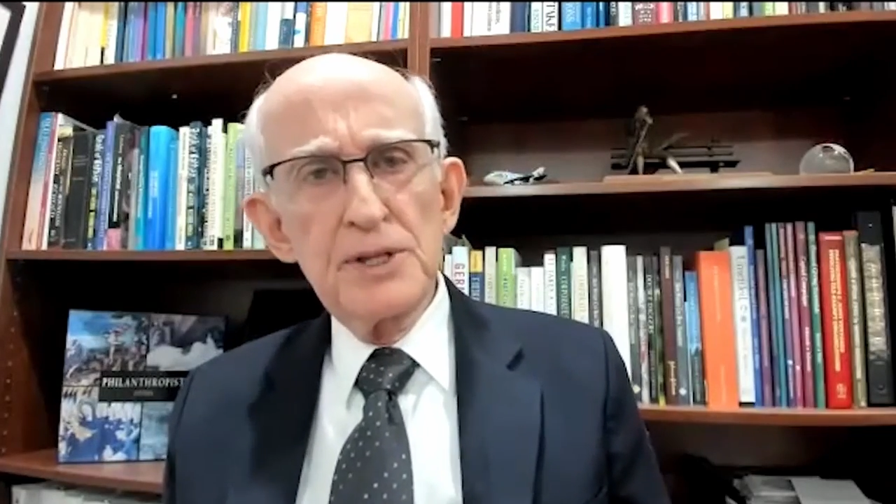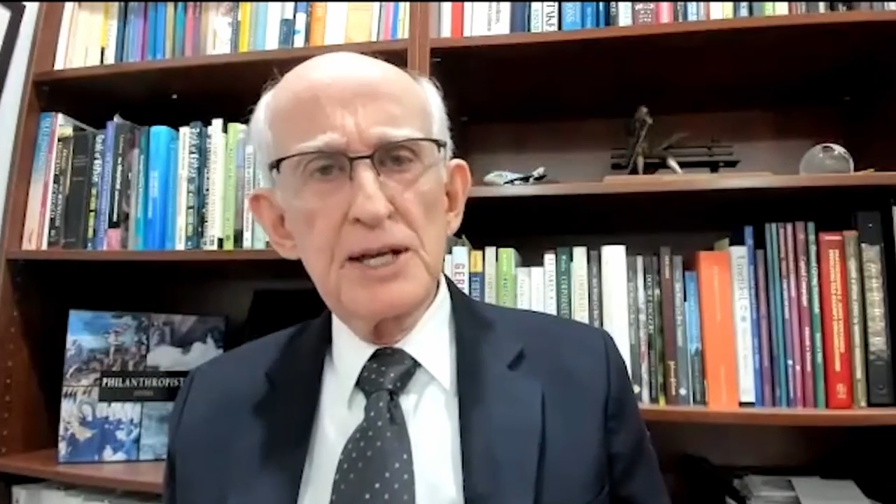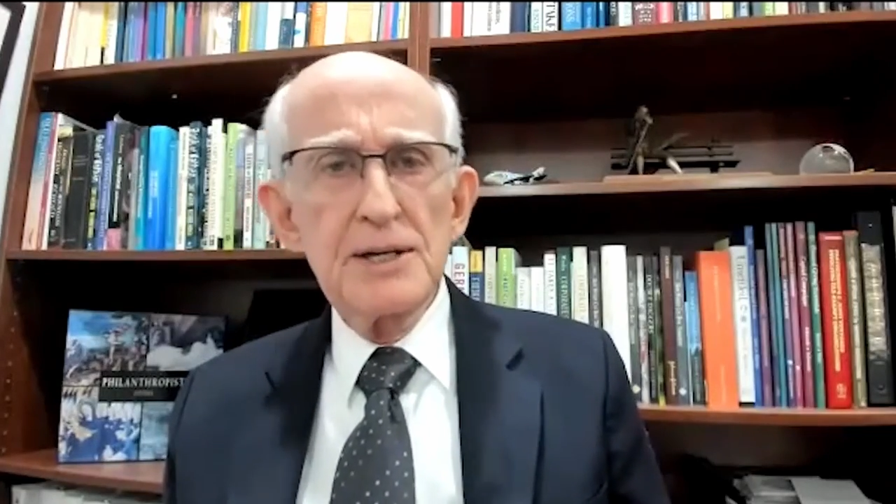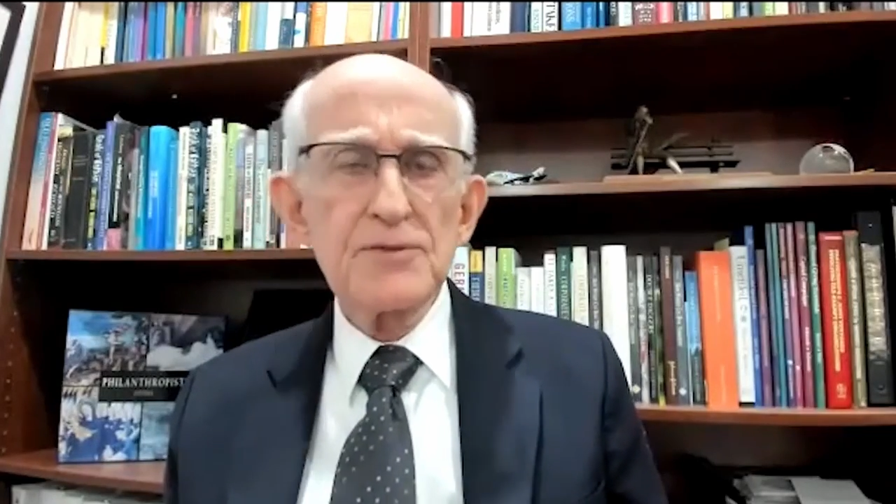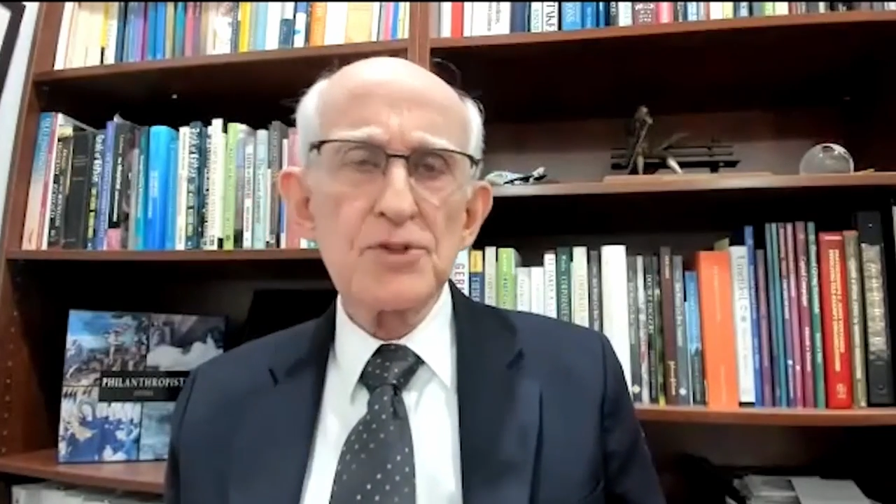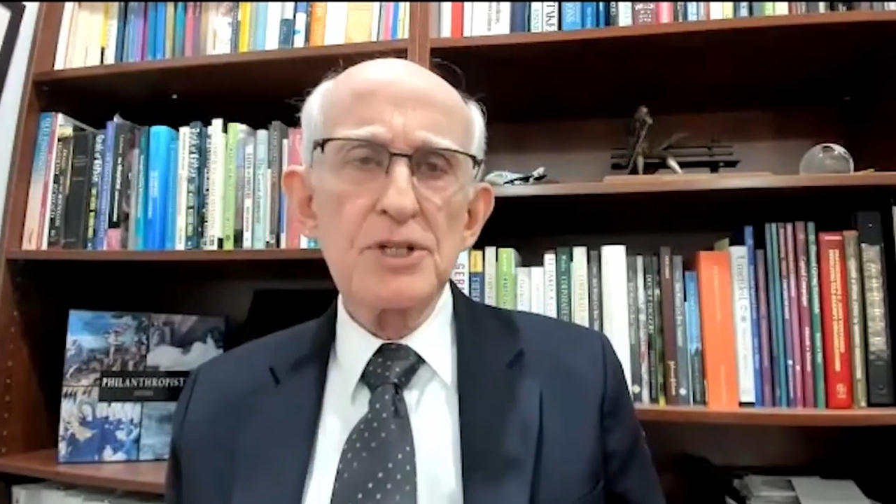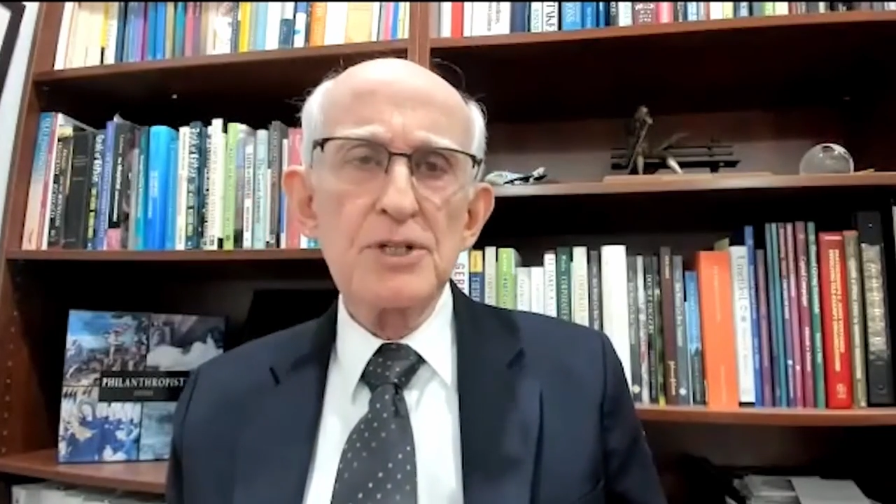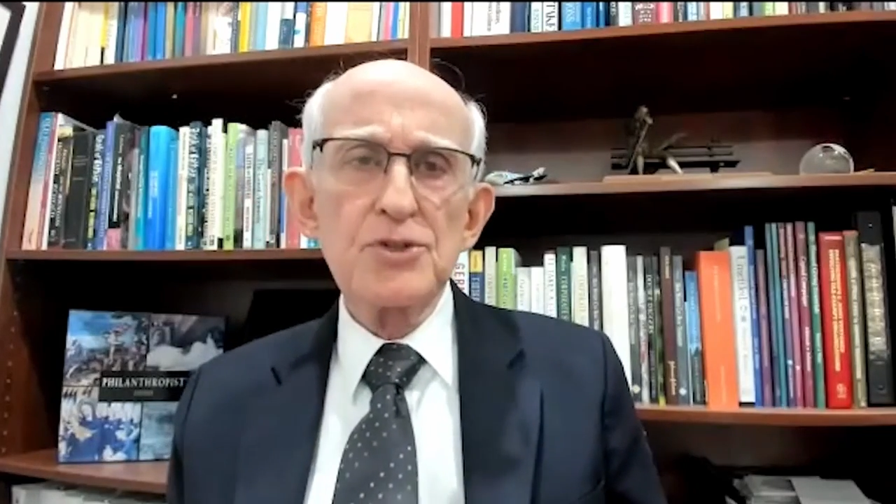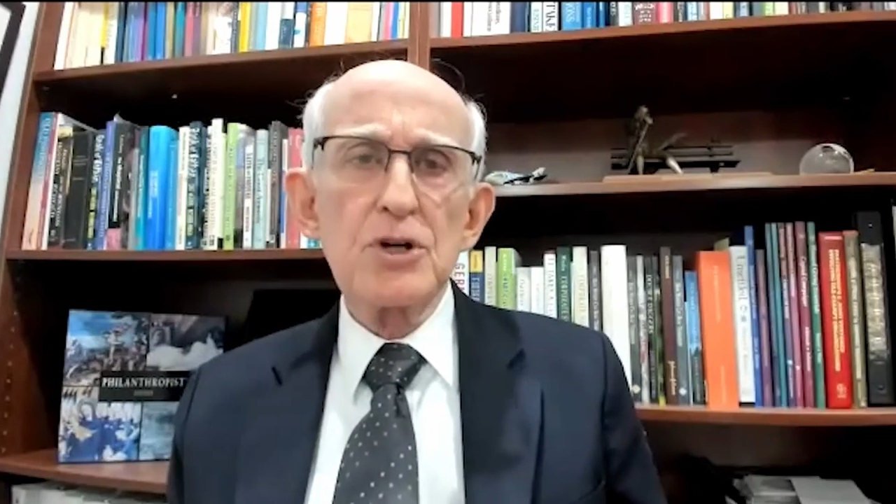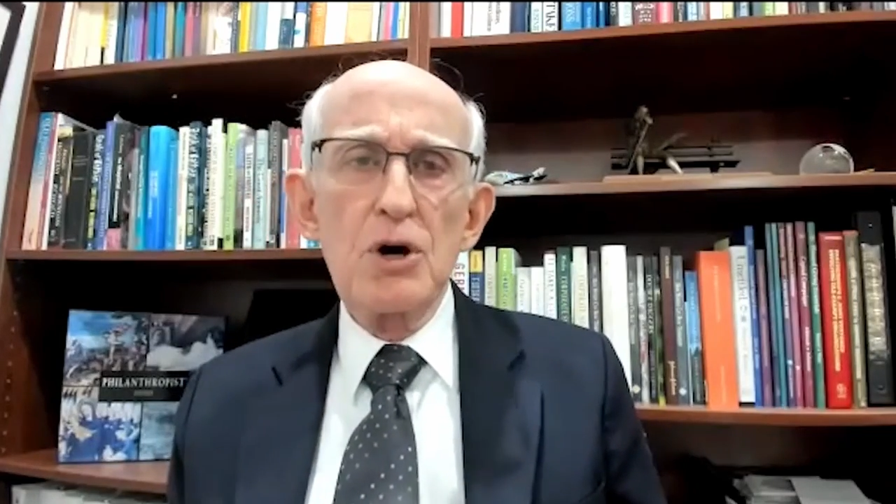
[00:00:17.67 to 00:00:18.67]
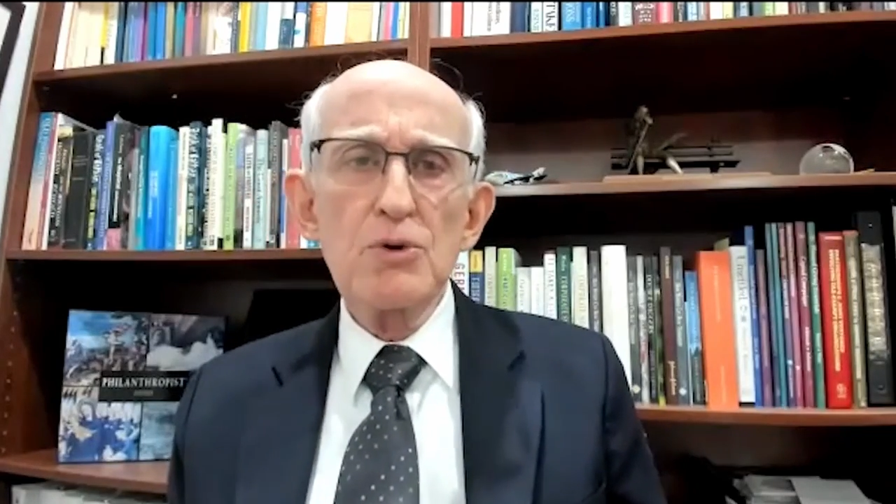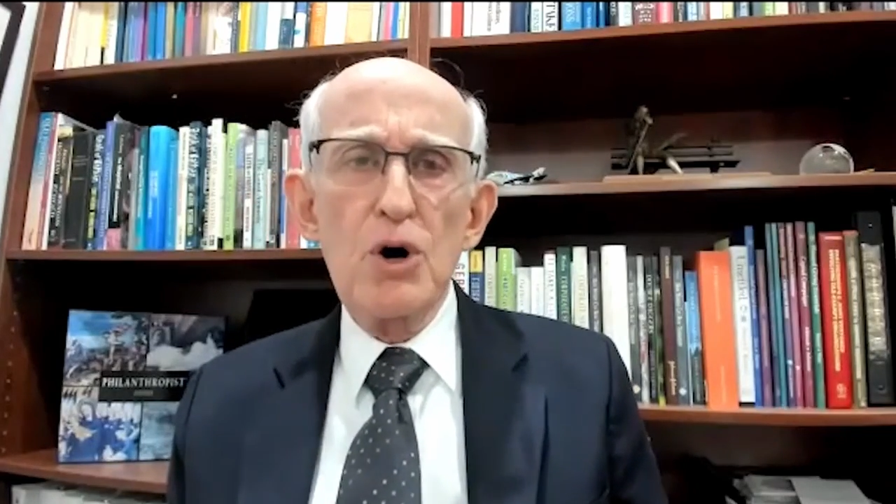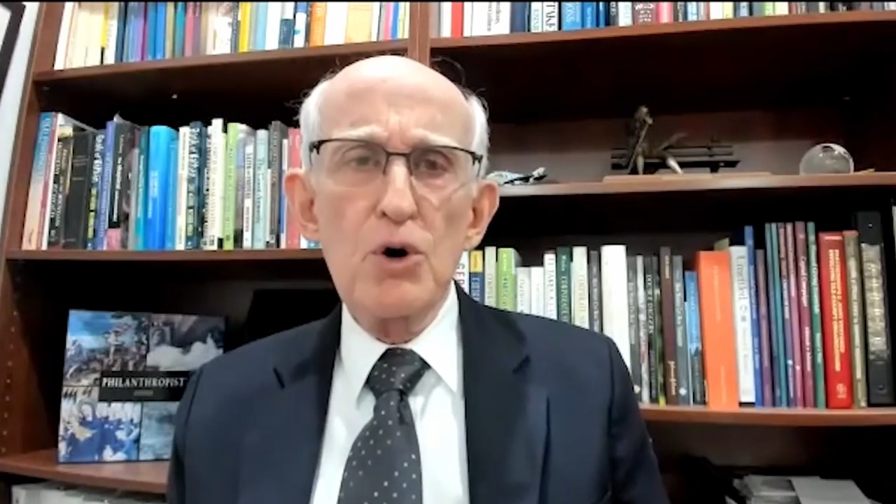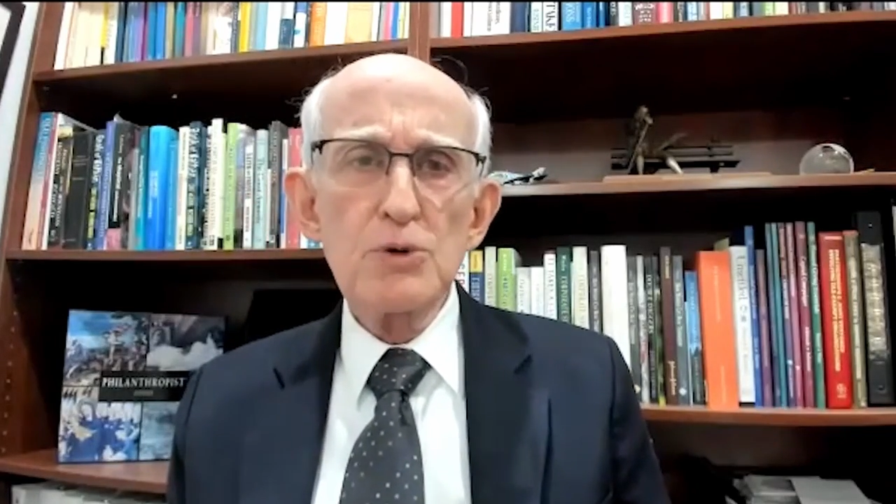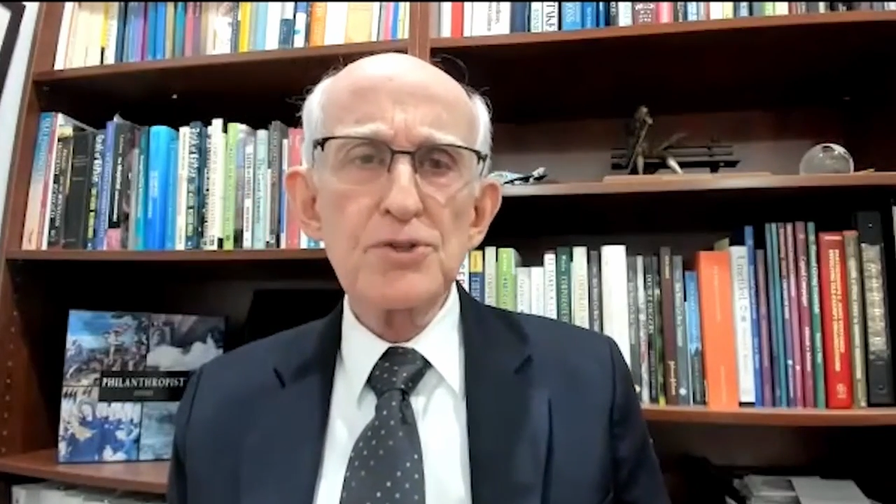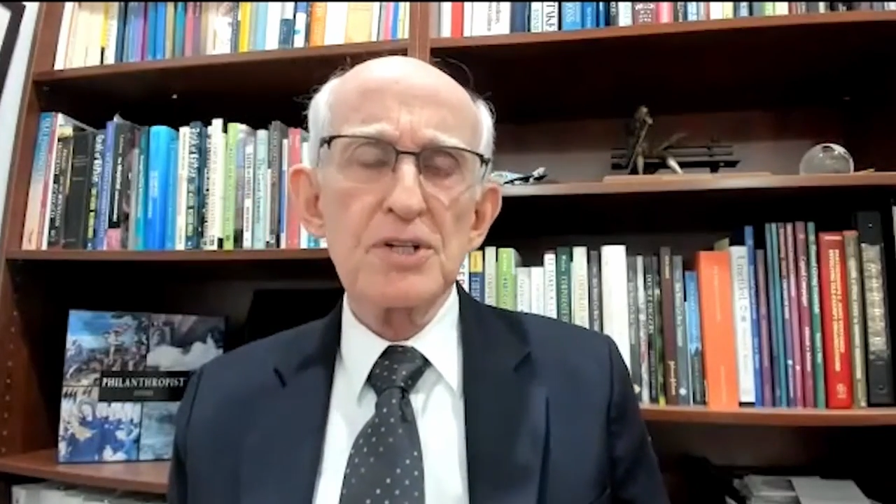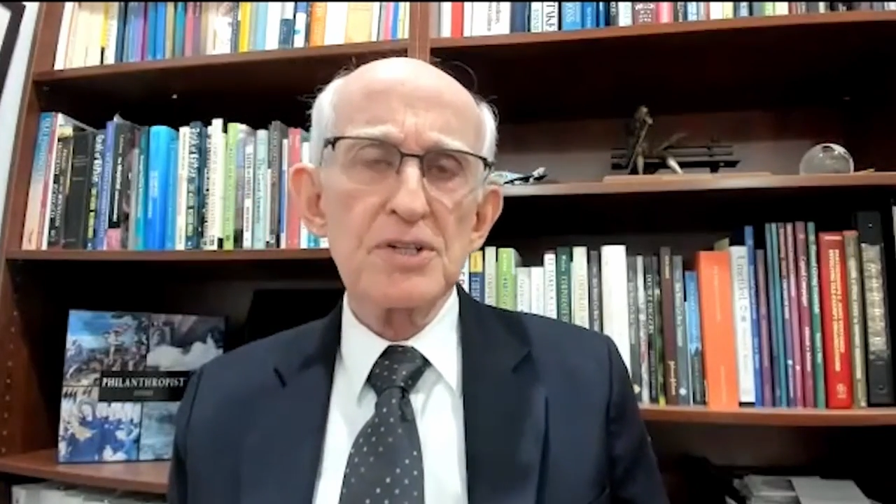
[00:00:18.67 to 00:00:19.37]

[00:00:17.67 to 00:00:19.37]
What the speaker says: NFC's co-host,